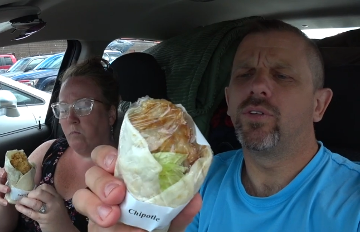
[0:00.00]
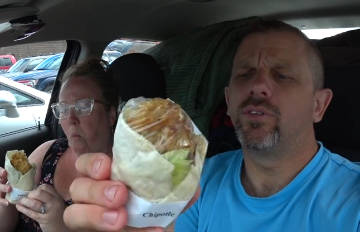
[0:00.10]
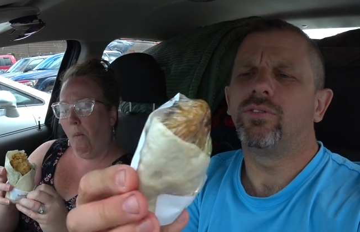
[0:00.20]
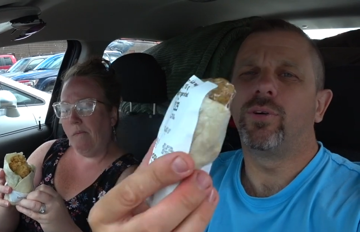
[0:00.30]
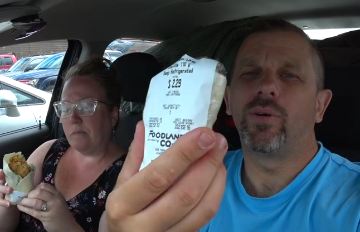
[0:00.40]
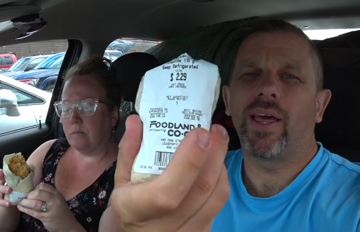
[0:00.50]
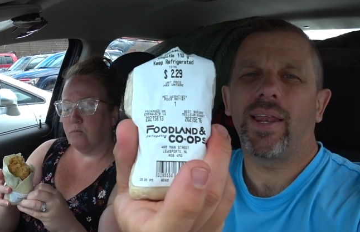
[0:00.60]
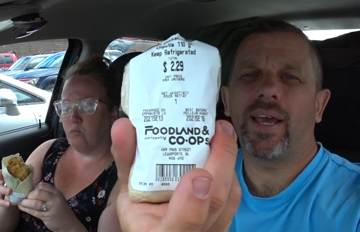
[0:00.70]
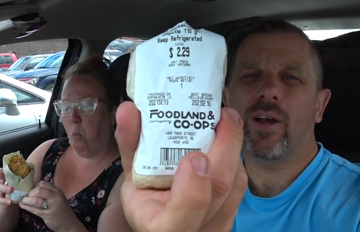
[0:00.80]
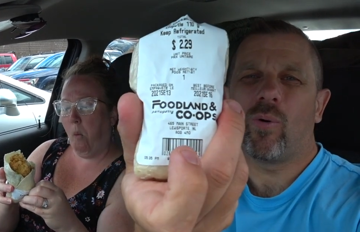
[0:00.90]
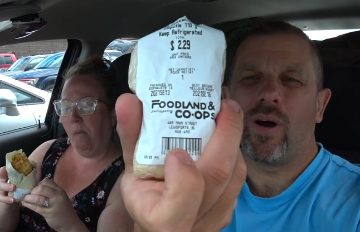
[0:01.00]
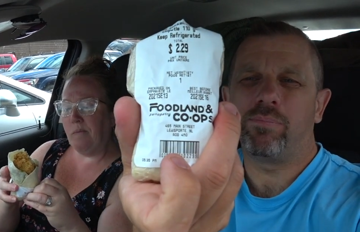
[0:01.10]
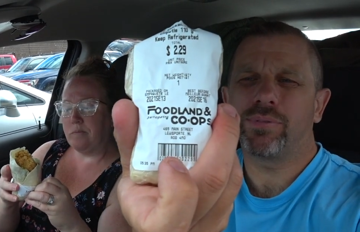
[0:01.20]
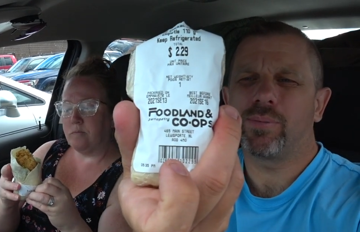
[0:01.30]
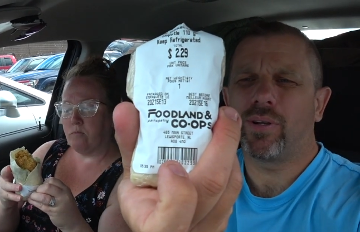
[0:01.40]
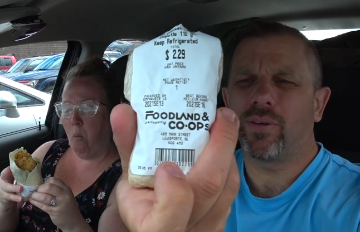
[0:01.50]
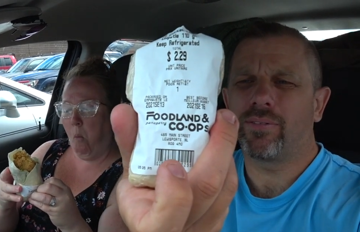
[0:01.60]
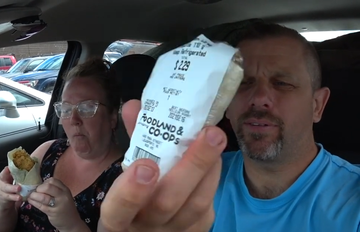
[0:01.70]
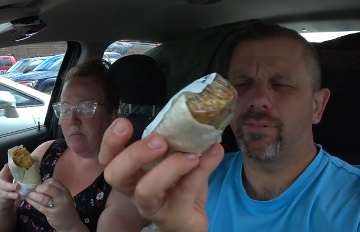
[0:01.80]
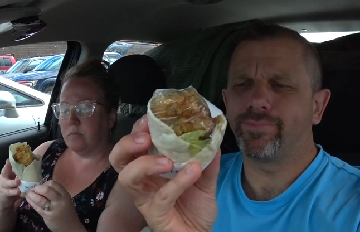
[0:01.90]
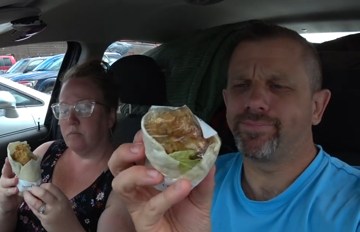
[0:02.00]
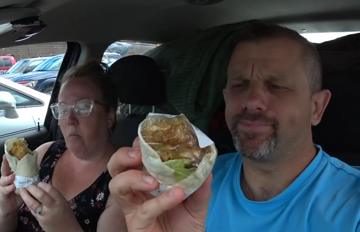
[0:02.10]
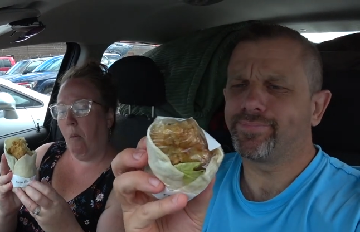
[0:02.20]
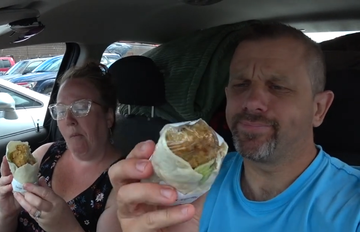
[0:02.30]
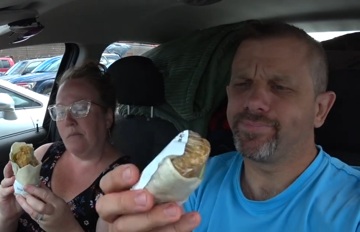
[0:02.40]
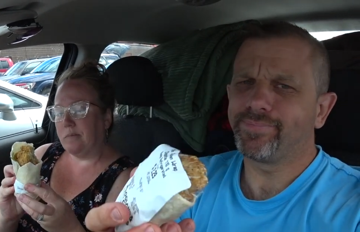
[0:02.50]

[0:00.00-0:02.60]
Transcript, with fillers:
Speaker 1: Food line and co-ops, but look at it. Mm -hmm.